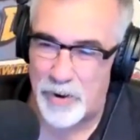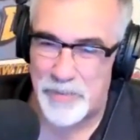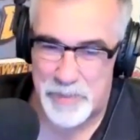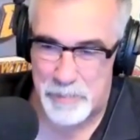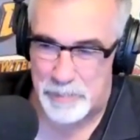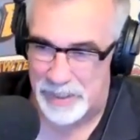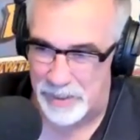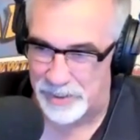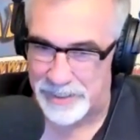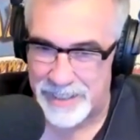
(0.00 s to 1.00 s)
Part of the
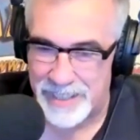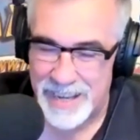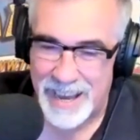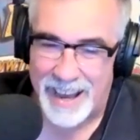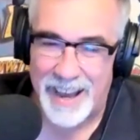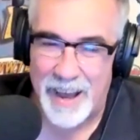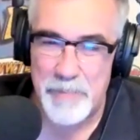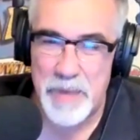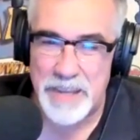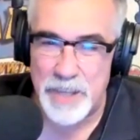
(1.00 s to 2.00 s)
build.
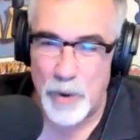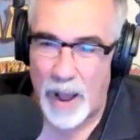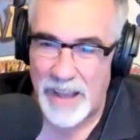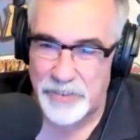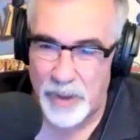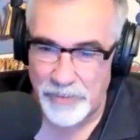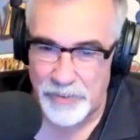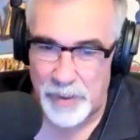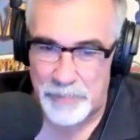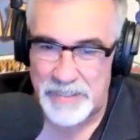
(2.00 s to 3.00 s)
I saw
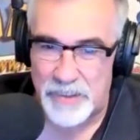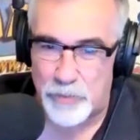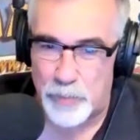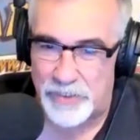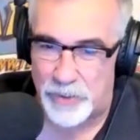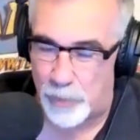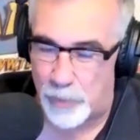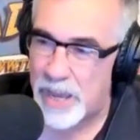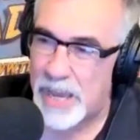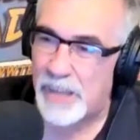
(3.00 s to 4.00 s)
something this week
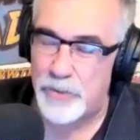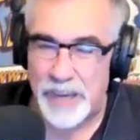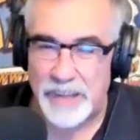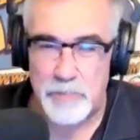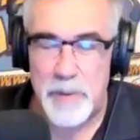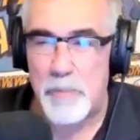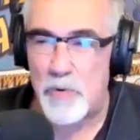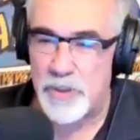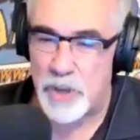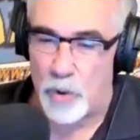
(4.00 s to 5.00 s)
too. Do you guys
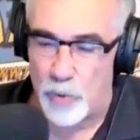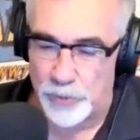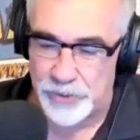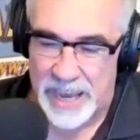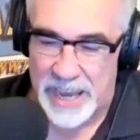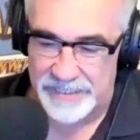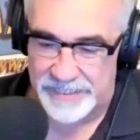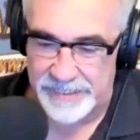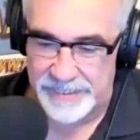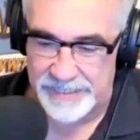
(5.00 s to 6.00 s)
remember the old
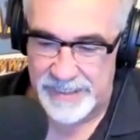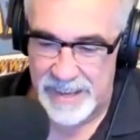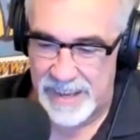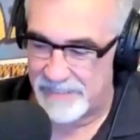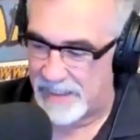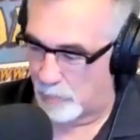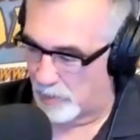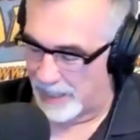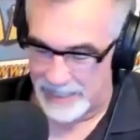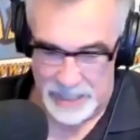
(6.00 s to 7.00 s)
cases that
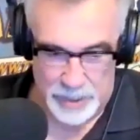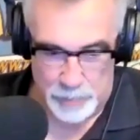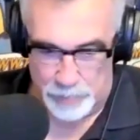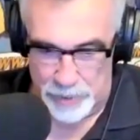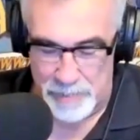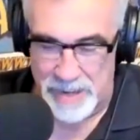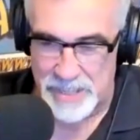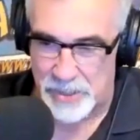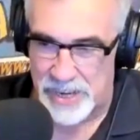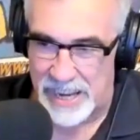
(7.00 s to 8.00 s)
were like you put them
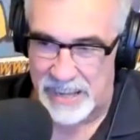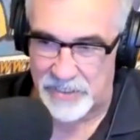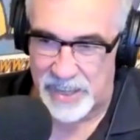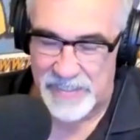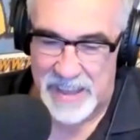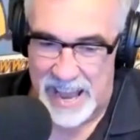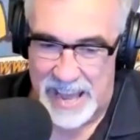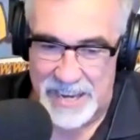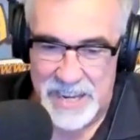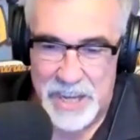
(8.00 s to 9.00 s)
on your desk, and they
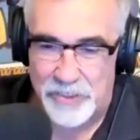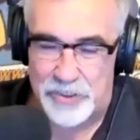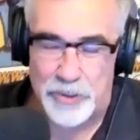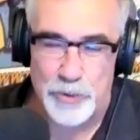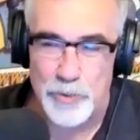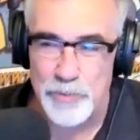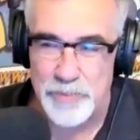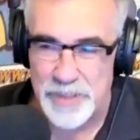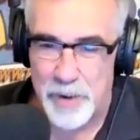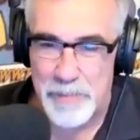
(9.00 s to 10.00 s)
had
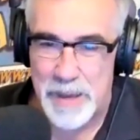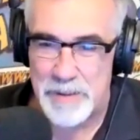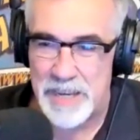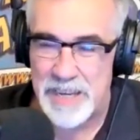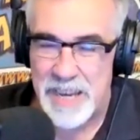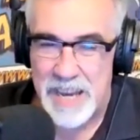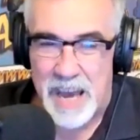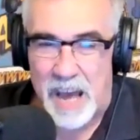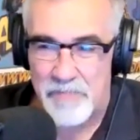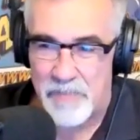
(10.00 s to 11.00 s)
two, maybe
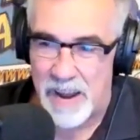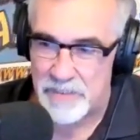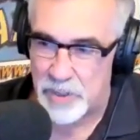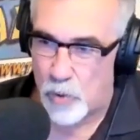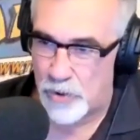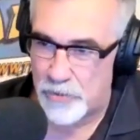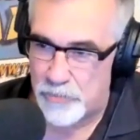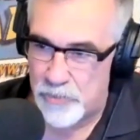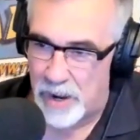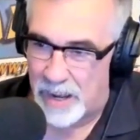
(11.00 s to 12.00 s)
5
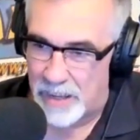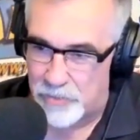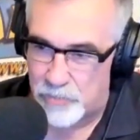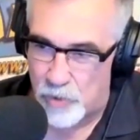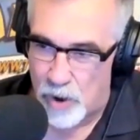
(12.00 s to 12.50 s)
1/4